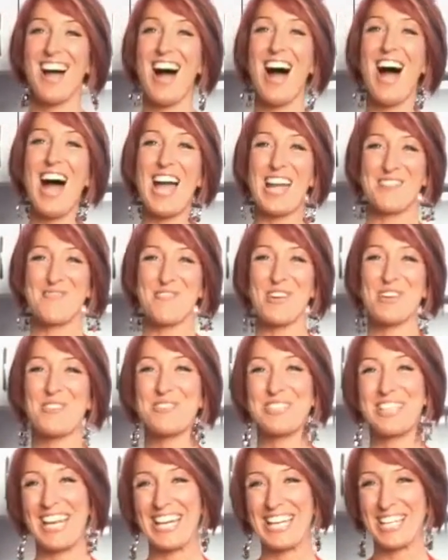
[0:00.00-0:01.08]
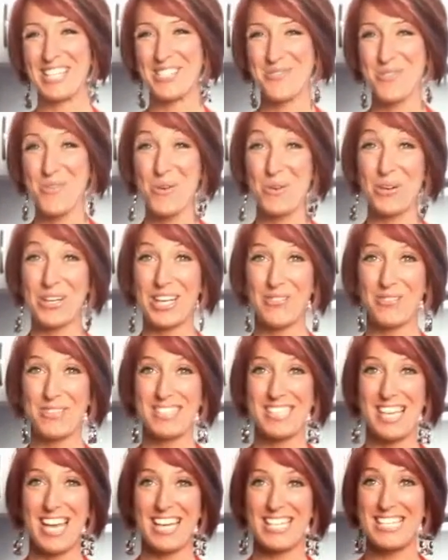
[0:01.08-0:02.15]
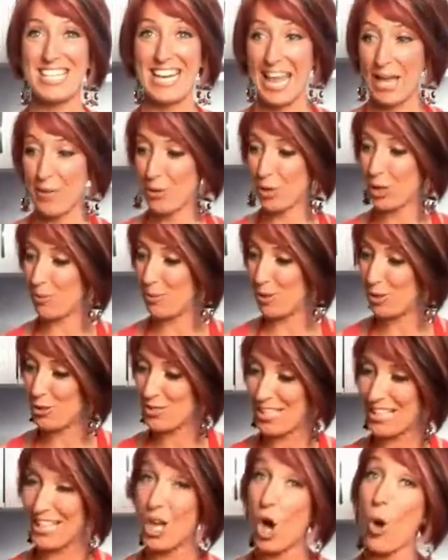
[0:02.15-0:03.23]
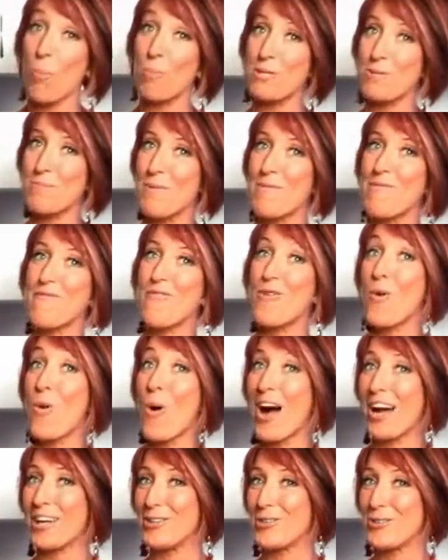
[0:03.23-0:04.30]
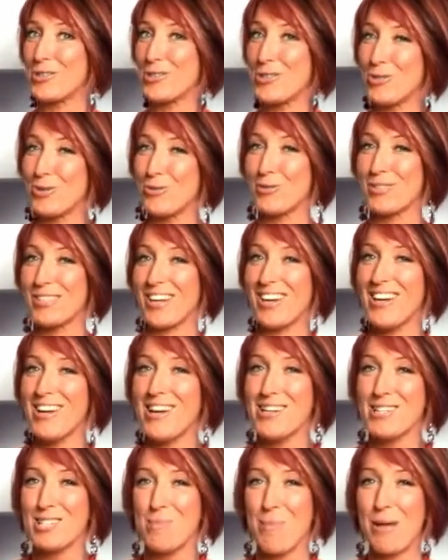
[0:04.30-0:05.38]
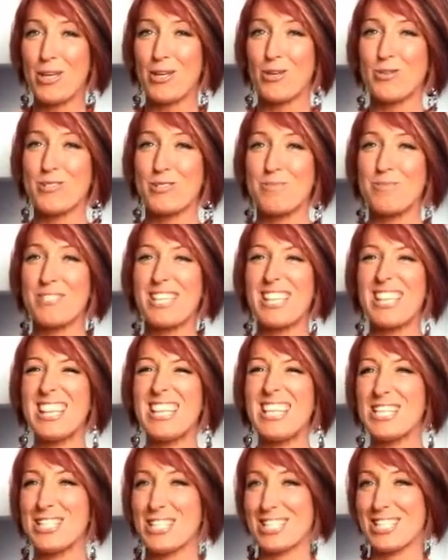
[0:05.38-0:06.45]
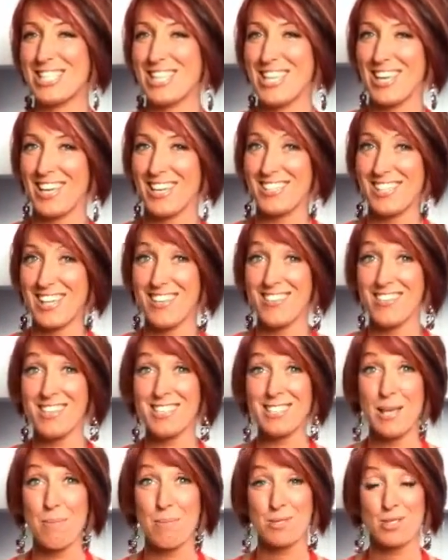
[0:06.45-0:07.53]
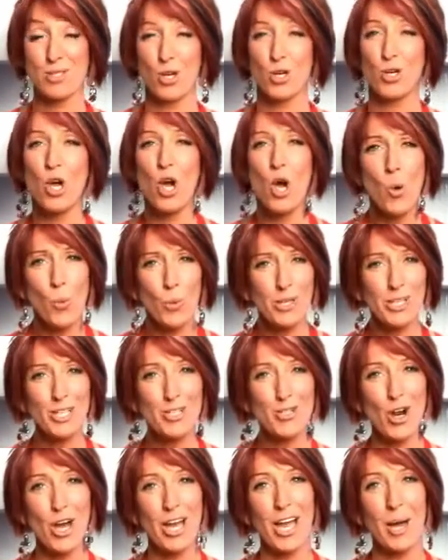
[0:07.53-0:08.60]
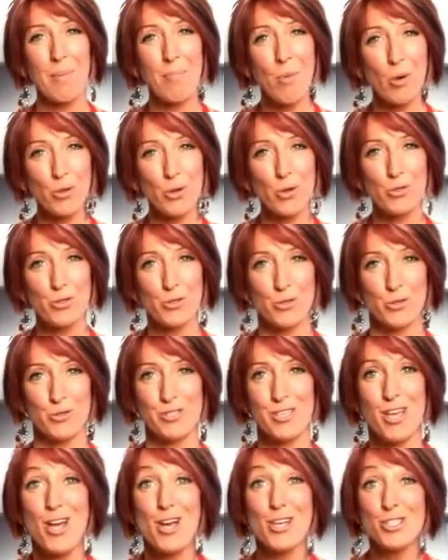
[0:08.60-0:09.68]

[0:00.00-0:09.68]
Hi and welcome to Getting Into Raw Cooking with Zane. Today we're going to be using the Optimum 400 juicer to make you some delicious things. In this episode, we're going to try a mono juice.